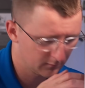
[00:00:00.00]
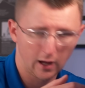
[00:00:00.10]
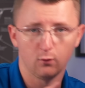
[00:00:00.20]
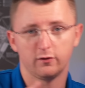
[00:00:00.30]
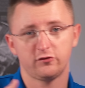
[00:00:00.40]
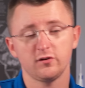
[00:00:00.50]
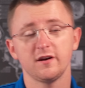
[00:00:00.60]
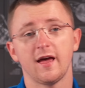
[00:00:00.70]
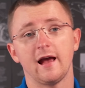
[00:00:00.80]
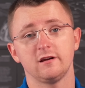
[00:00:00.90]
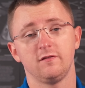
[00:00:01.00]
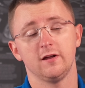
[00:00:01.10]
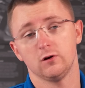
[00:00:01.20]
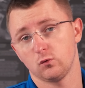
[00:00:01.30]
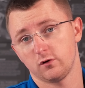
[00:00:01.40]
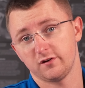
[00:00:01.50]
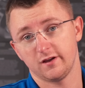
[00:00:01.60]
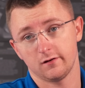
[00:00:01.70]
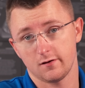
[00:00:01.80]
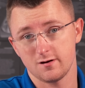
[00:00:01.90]
Now, we still need to activate it in order to
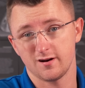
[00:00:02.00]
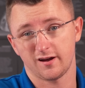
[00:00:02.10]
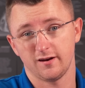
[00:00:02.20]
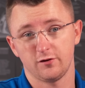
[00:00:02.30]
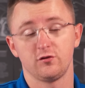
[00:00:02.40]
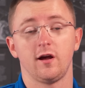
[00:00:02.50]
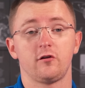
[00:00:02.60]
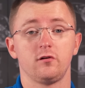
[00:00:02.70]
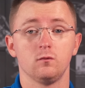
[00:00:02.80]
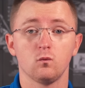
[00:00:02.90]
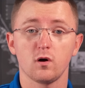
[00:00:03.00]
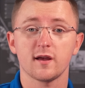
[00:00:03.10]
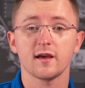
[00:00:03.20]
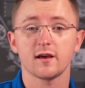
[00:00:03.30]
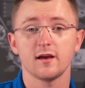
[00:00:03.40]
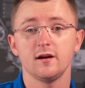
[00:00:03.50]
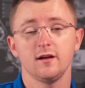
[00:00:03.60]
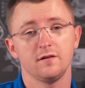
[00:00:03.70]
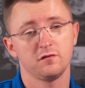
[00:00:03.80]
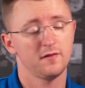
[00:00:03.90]
get our internet connection actually working again,
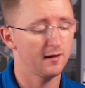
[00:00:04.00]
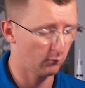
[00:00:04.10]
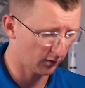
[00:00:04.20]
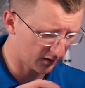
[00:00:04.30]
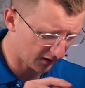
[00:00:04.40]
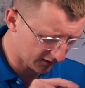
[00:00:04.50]
and for that, we're gonna